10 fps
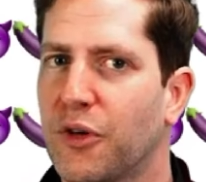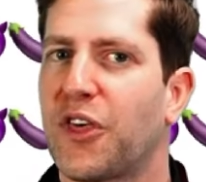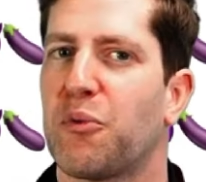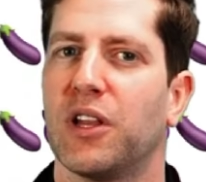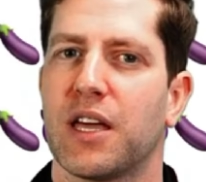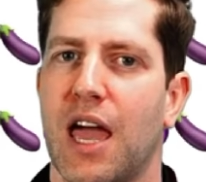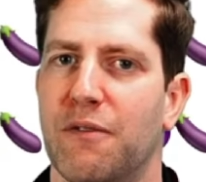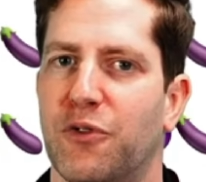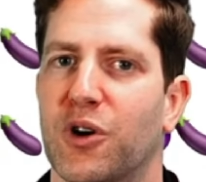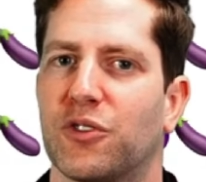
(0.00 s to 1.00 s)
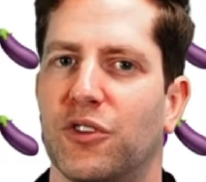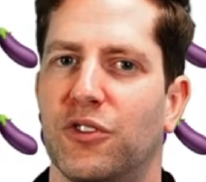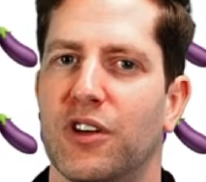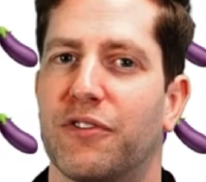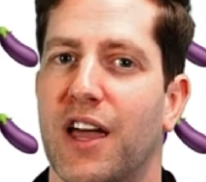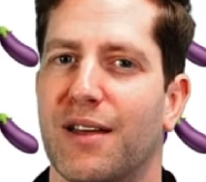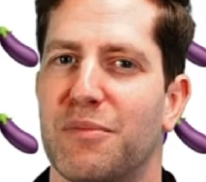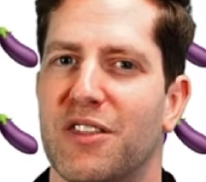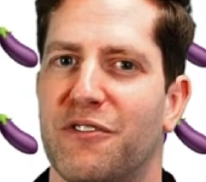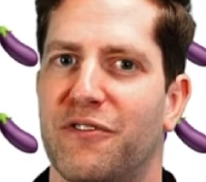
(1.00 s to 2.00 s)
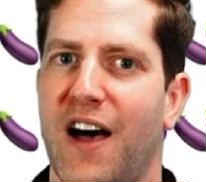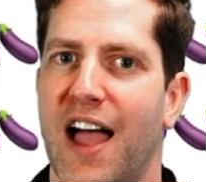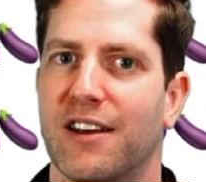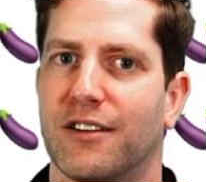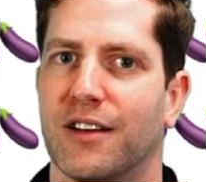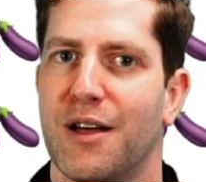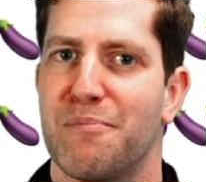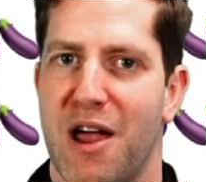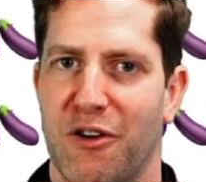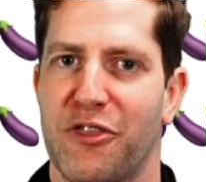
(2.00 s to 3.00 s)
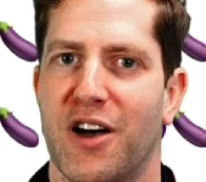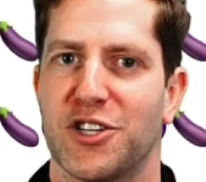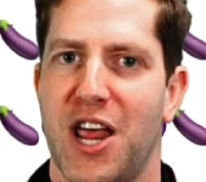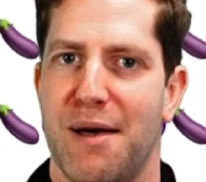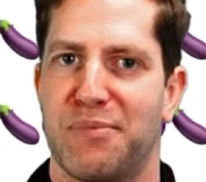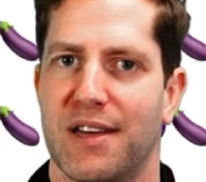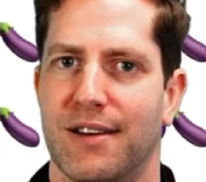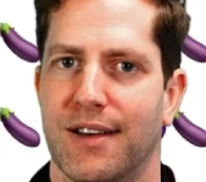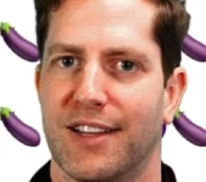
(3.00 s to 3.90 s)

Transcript: they really came for is to see if they can be the final marathon champion.